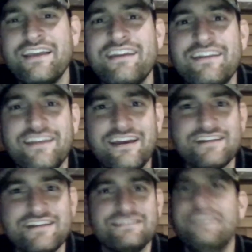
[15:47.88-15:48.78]

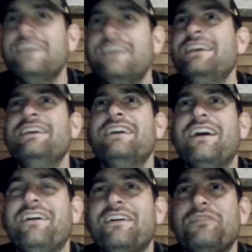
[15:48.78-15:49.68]
yes.
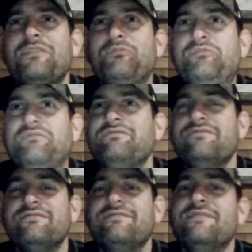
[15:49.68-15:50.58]
Um,
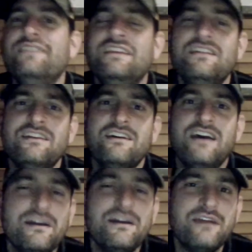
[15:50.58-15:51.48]
You know,
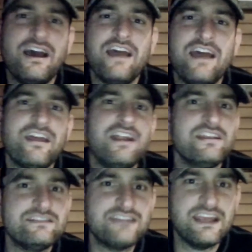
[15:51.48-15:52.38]
I, I thought it'd
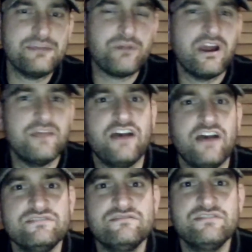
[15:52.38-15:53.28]
take probably about
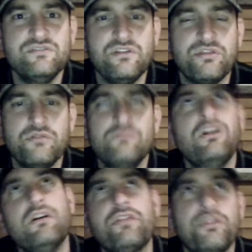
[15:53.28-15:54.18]
two to,
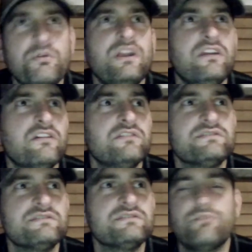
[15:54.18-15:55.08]
well, three
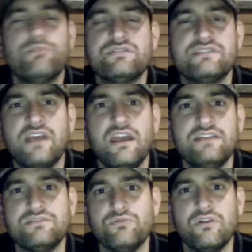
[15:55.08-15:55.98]
years per se to
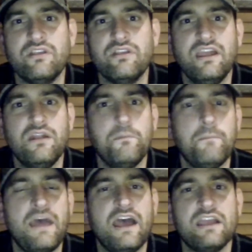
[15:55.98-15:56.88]
really get them
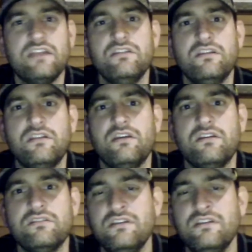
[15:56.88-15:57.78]
back into the
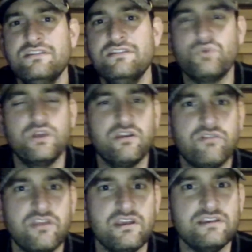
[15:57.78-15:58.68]
swing of
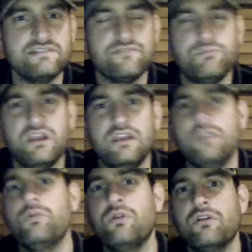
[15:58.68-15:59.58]
things of being
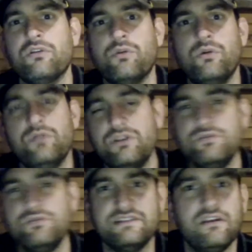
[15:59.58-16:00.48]
quote unquote U
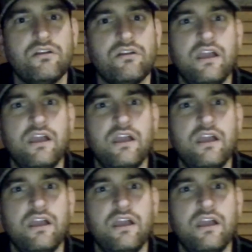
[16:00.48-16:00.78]
C L A.